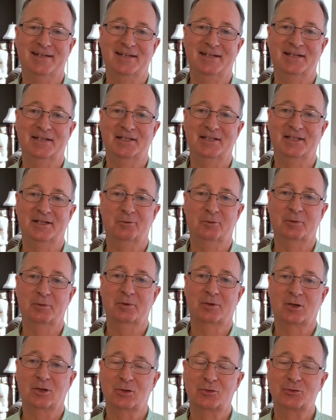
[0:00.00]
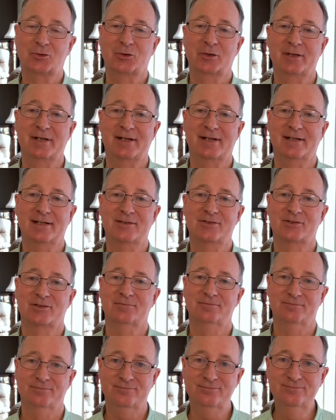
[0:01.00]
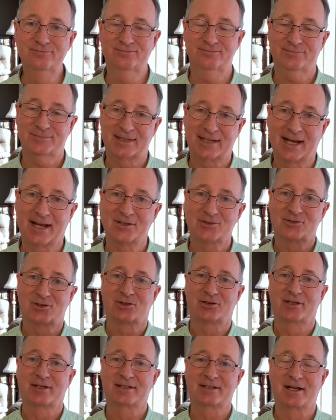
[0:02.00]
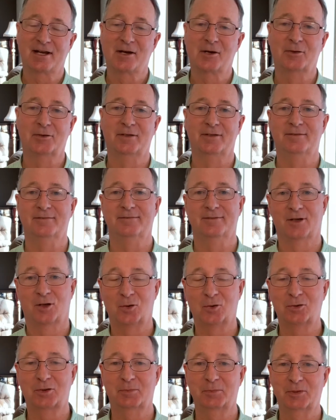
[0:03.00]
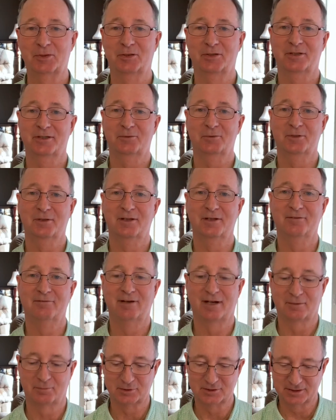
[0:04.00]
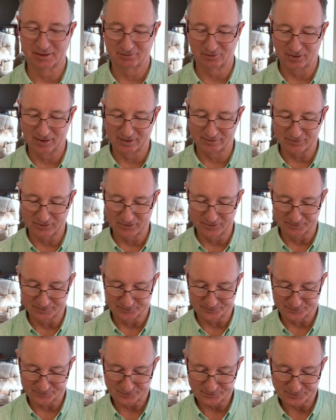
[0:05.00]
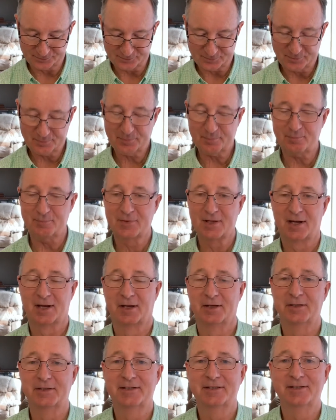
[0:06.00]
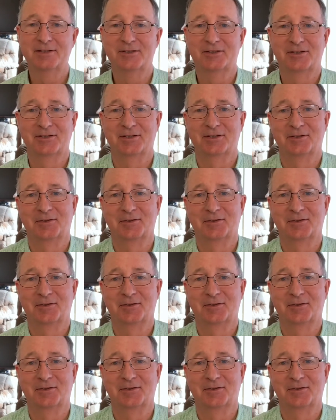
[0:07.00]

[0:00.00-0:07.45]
and then we would all join hands and cast the thing down and the whole community would live happily ever after. I didn't